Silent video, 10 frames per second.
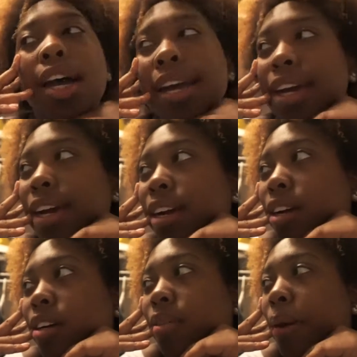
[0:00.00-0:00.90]
And
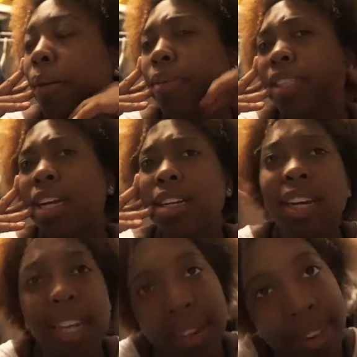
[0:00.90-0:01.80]
I'm almost
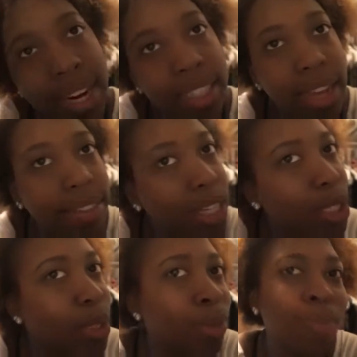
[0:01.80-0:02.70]
done getting ready. I just have to
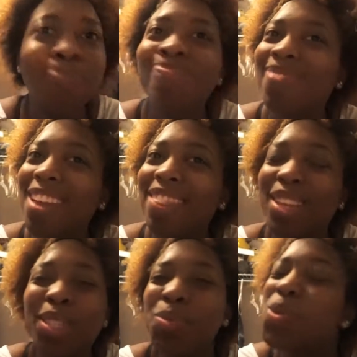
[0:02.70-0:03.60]
do
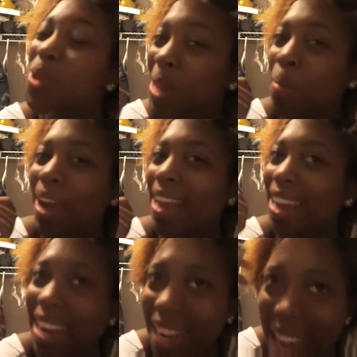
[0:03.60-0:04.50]
this wool on my head.